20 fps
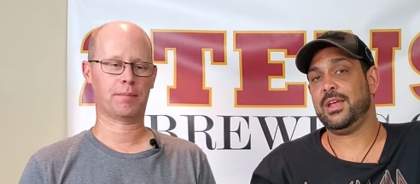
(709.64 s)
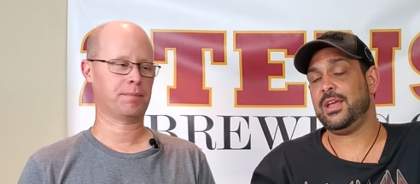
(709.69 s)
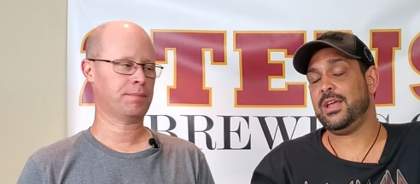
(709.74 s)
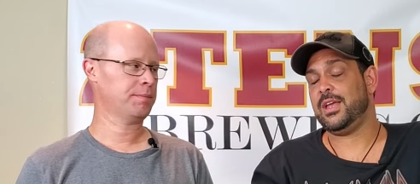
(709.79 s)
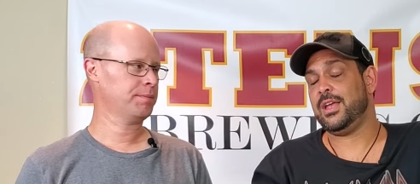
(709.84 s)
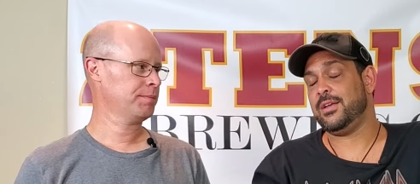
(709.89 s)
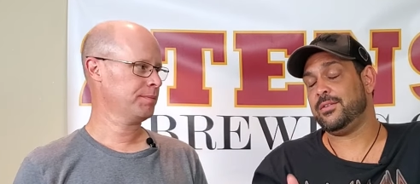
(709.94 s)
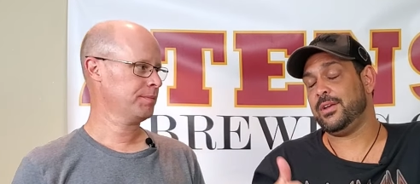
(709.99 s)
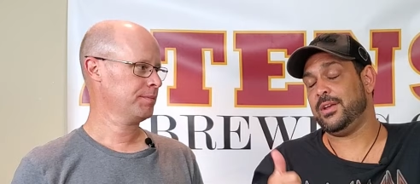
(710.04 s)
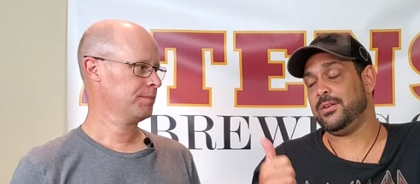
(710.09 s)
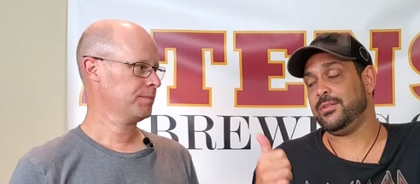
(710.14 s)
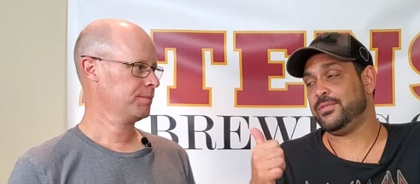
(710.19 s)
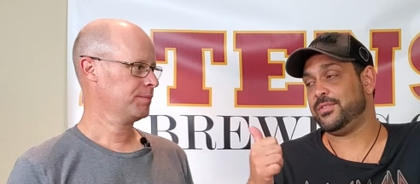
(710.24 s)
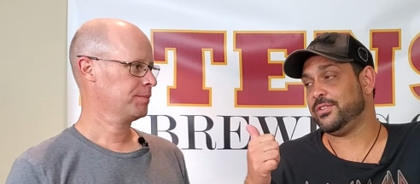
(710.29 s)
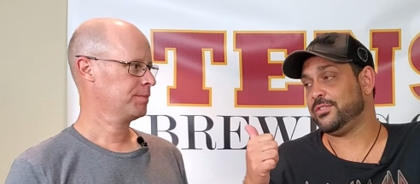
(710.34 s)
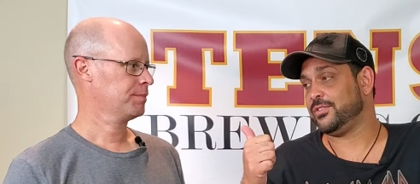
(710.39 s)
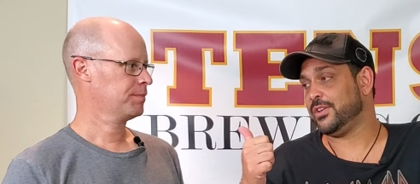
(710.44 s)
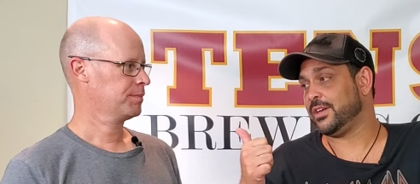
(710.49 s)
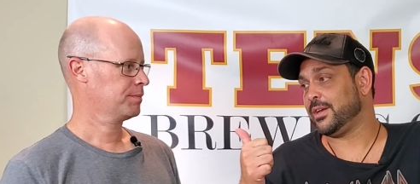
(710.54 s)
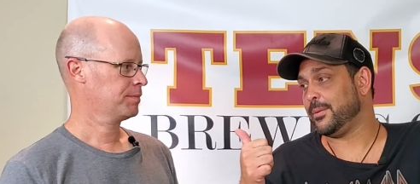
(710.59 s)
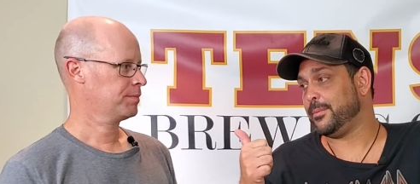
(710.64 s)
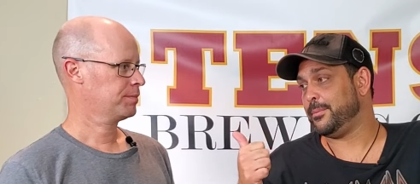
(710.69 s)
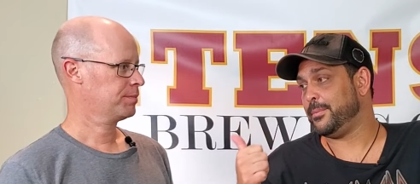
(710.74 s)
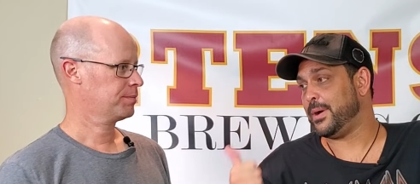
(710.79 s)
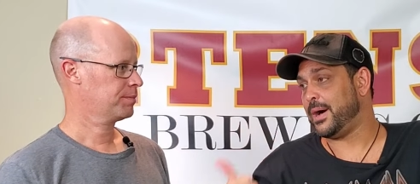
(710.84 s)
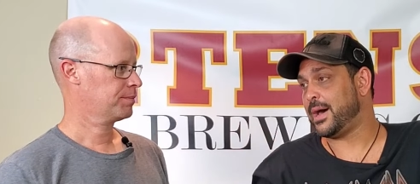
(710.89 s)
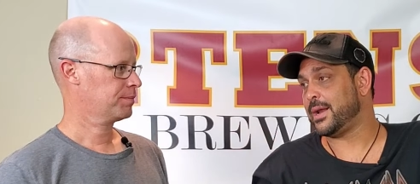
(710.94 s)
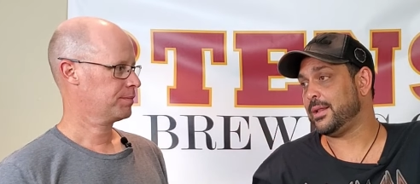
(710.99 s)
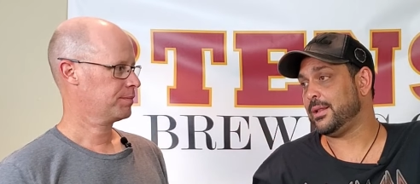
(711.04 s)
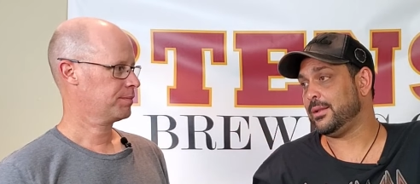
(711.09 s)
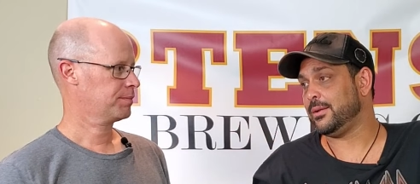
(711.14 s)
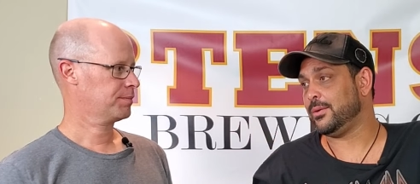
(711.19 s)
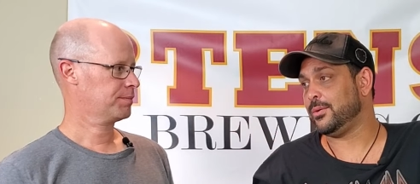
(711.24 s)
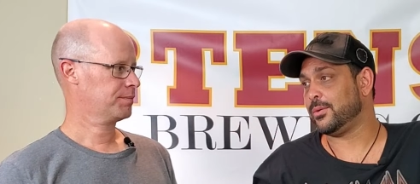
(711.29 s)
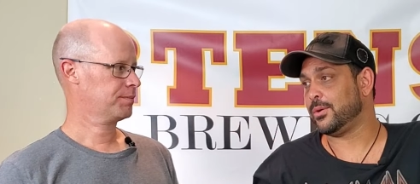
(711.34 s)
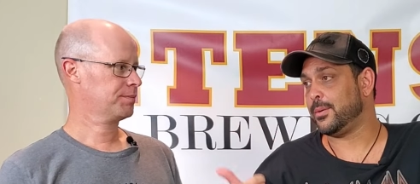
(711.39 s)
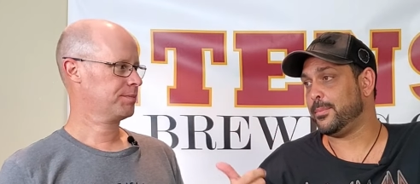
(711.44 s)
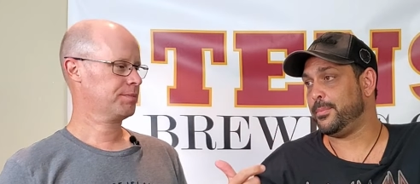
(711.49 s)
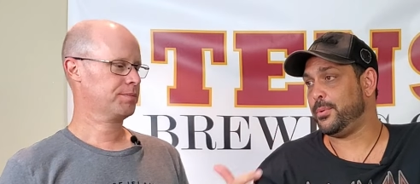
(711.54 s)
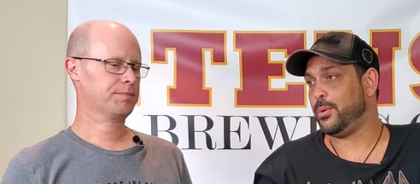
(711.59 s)
Speaker 1: it, it, if it's like a bottle
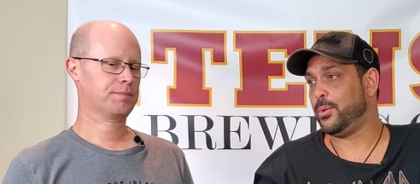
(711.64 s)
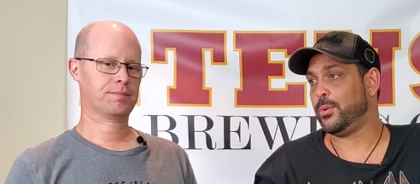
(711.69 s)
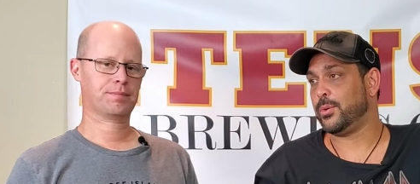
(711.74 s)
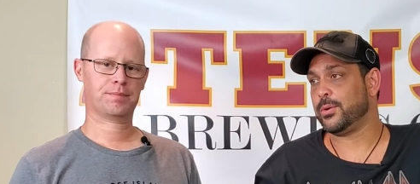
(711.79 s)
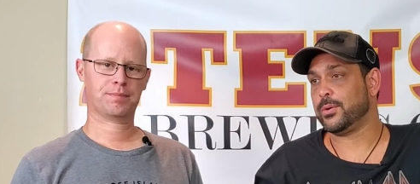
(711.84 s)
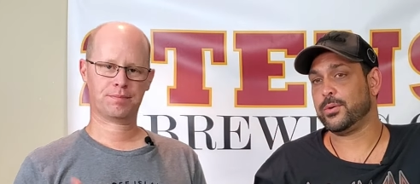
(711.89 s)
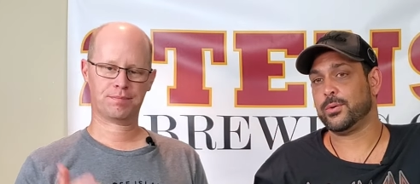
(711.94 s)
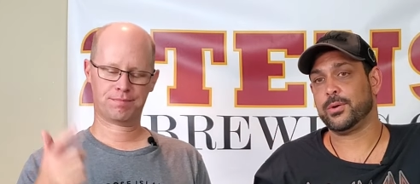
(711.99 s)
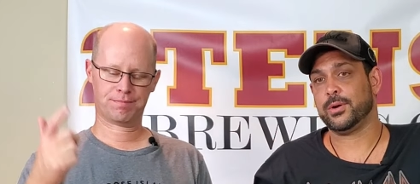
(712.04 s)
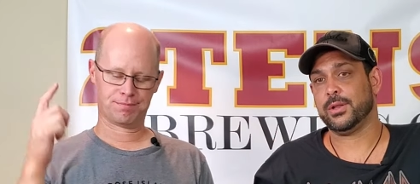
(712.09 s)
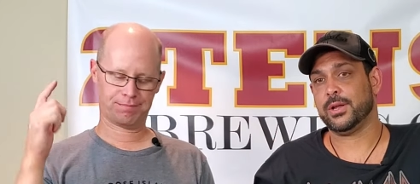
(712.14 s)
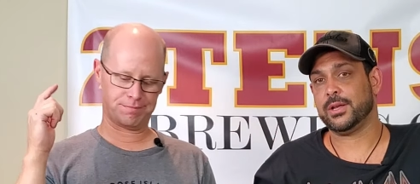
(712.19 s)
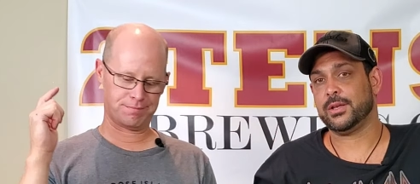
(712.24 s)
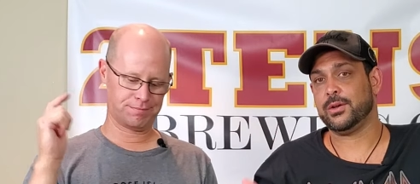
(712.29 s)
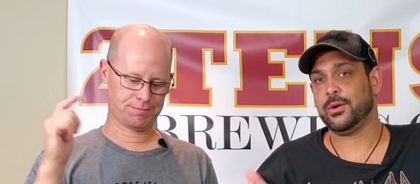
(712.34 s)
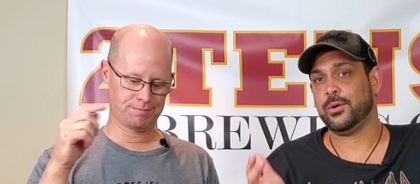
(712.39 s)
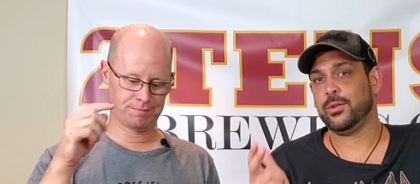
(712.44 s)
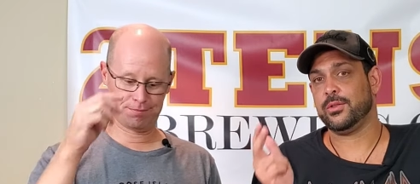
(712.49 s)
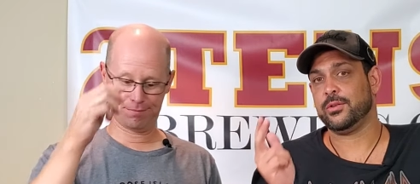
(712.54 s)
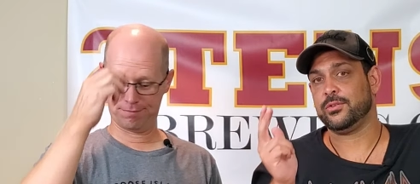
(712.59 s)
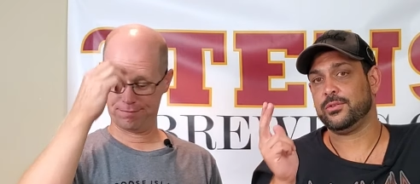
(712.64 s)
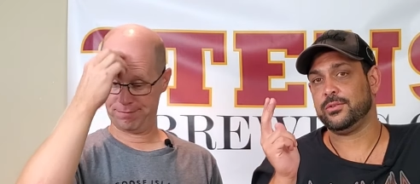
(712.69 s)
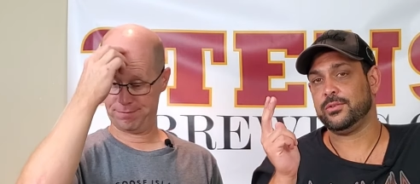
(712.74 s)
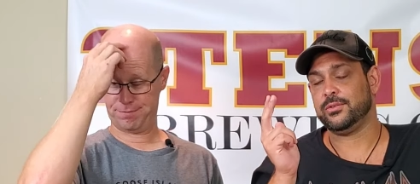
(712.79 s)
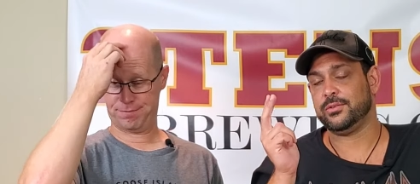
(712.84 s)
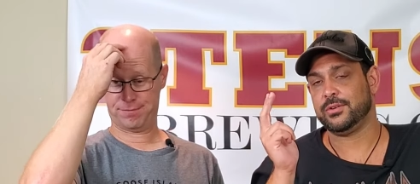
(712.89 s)
or a pour or like go to this